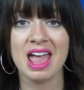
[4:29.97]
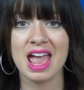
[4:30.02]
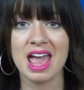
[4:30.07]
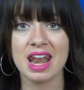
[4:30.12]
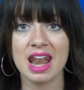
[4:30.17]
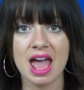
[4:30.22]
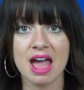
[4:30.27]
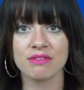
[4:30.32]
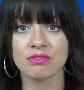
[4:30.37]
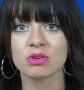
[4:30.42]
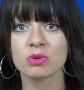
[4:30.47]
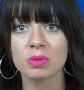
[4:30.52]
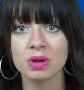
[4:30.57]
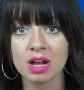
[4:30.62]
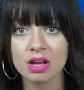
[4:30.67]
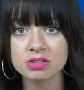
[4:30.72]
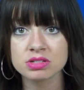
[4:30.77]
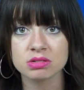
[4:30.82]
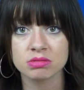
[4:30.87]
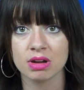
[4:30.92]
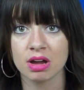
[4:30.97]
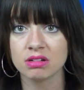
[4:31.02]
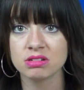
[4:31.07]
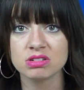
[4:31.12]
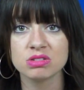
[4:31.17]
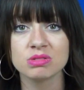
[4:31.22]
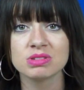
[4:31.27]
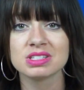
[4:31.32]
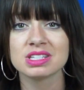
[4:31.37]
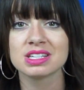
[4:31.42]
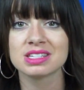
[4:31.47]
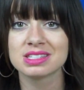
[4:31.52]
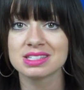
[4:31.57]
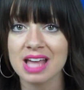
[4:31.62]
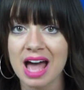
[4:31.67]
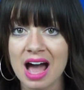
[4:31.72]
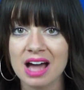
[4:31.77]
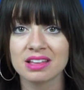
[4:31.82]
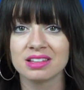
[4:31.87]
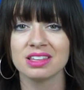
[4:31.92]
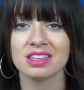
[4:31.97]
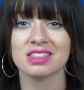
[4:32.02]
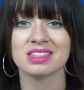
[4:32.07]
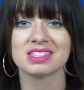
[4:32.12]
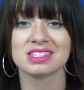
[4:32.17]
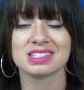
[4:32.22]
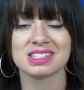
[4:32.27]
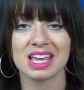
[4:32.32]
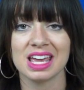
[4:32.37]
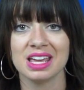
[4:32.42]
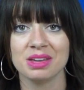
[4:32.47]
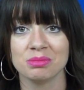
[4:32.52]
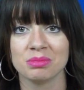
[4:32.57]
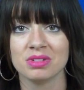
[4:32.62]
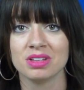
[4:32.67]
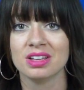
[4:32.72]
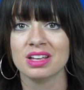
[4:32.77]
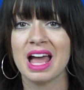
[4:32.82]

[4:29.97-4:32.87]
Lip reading: and everyone else around you is exactly the same.